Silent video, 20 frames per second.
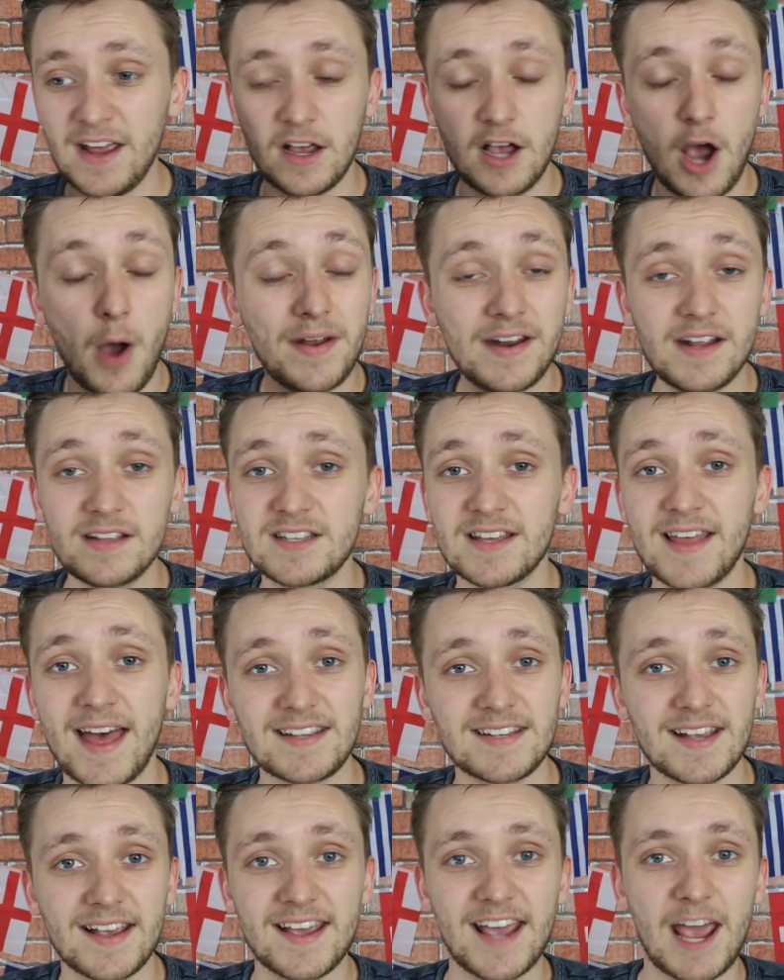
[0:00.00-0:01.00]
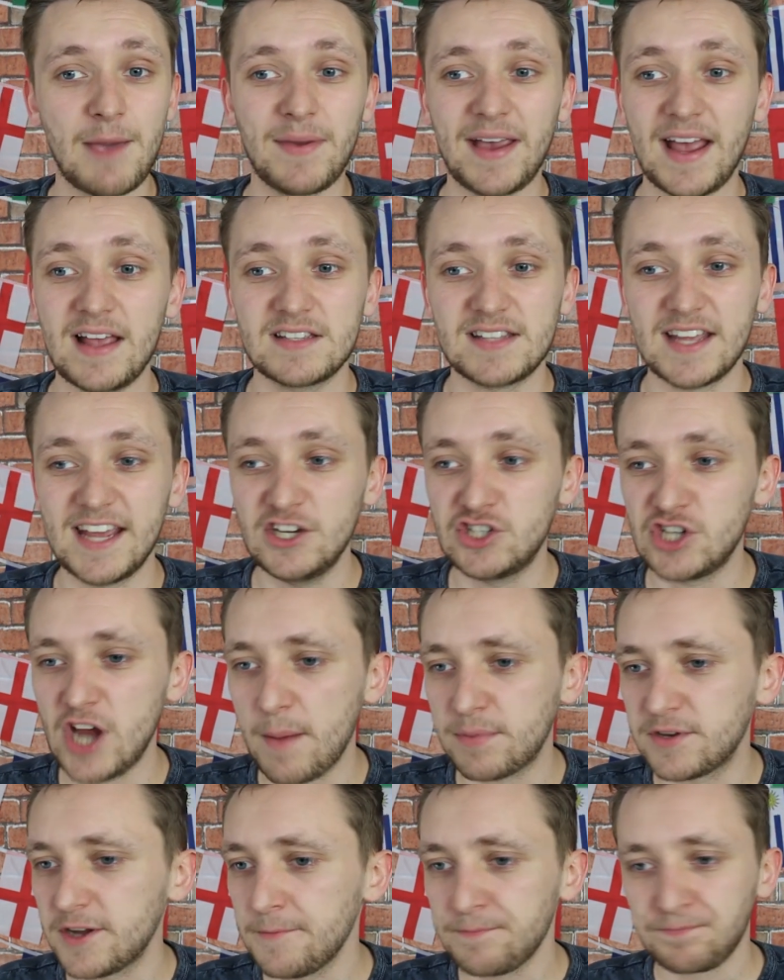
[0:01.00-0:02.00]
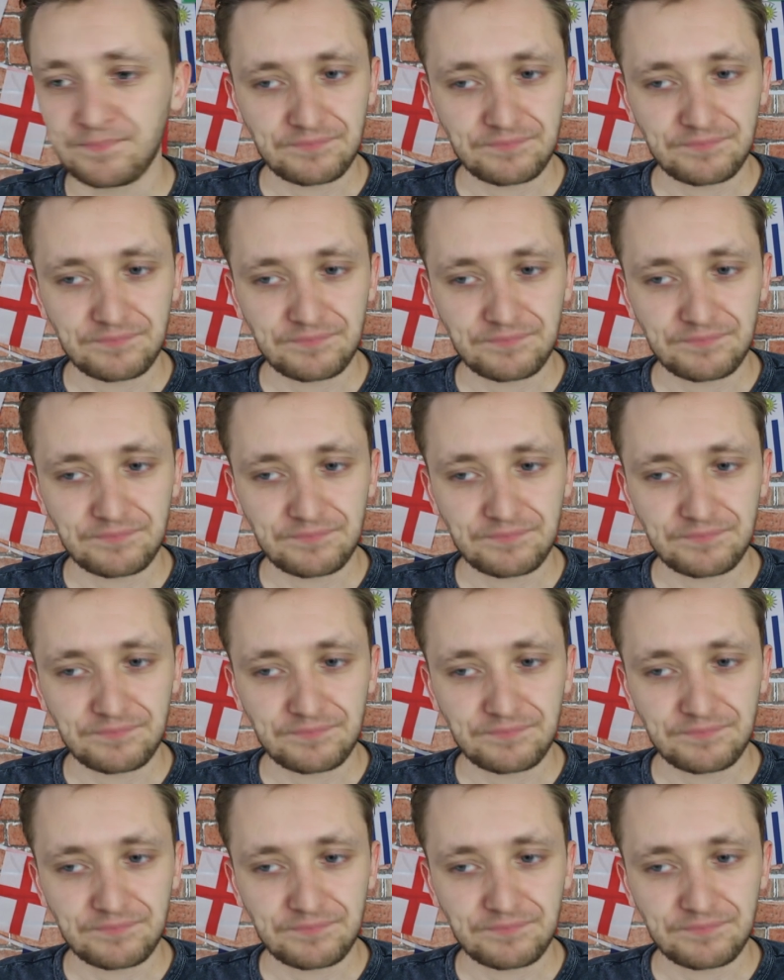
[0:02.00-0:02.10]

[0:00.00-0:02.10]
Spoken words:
going into that second game against Egypt.